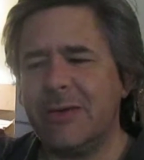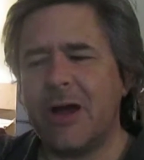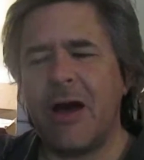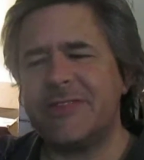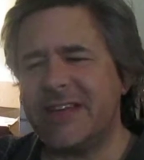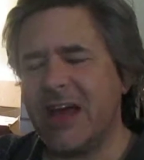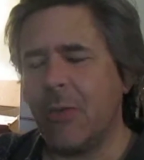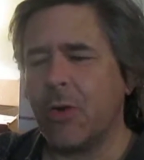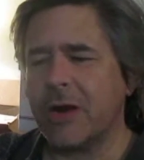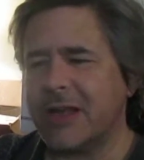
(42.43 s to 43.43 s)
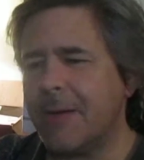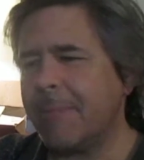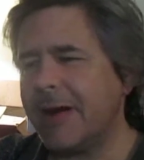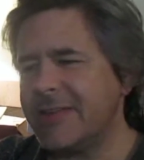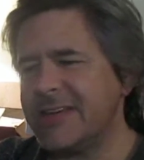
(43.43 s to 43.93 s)
He would obviously get worked
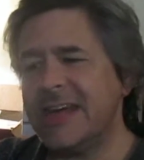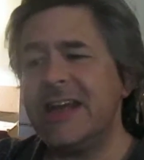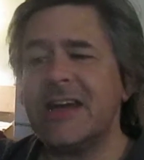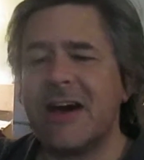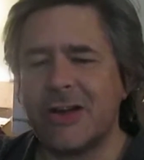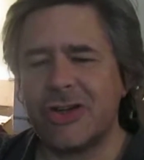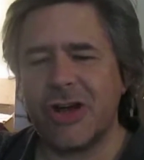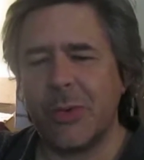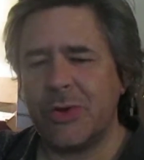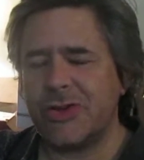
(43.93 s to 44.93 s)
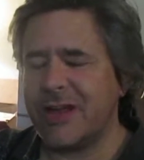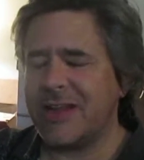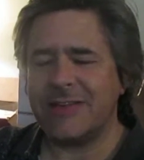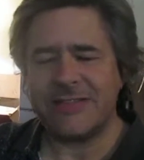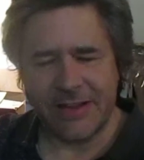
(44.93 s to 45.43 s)
up by this idiotic show, which I
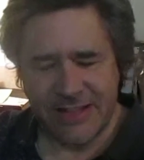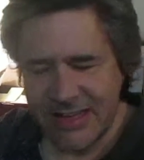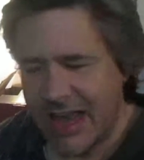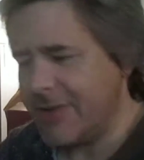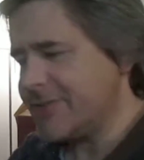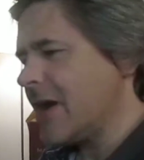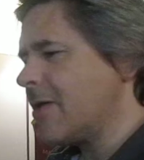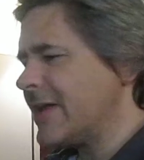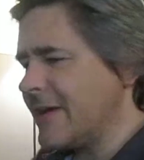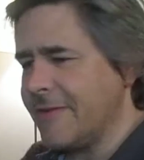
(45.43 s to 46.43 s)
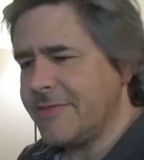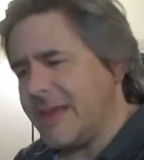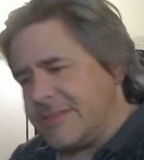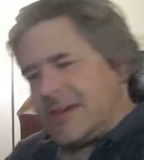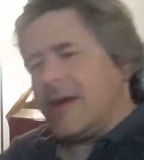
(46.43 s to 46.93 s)
as I said is already a,
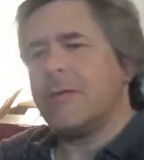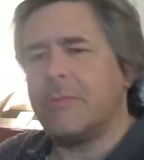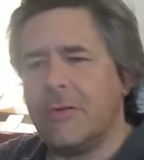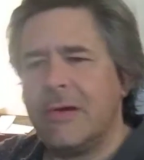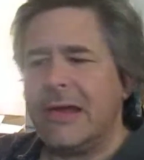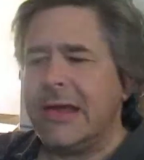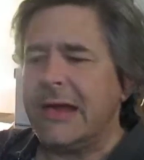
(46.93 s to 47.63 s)
a terrible,